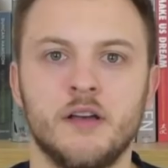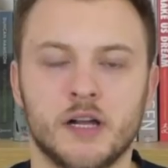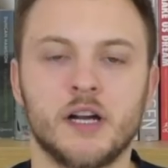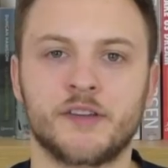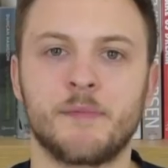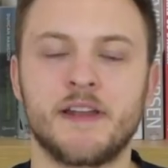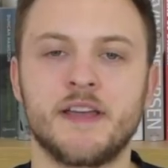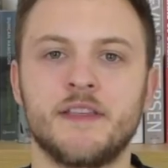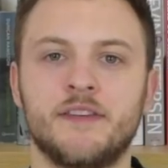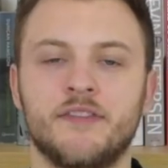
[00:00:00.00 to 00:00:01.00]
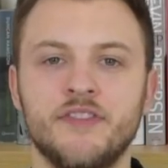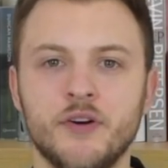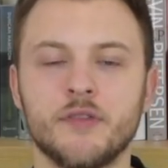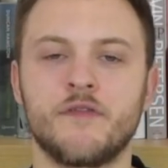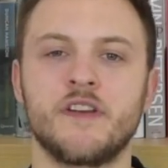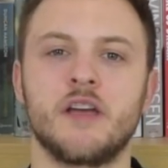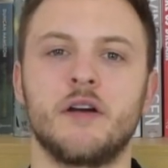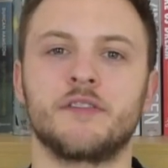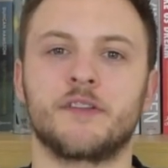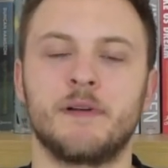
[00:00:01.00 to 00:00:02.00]
Hi guys, Ben here. This is not the video I
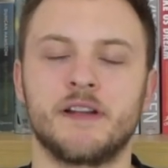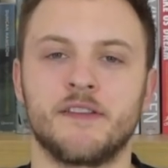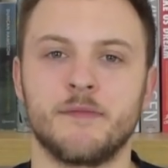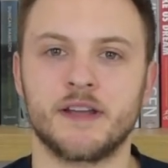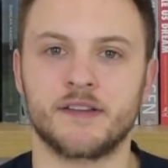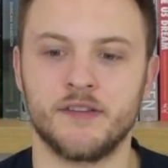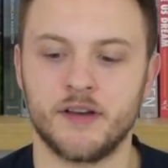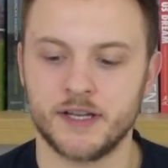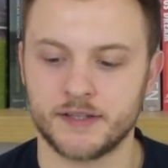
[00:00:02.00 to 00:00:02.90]
was expecting to make tonight.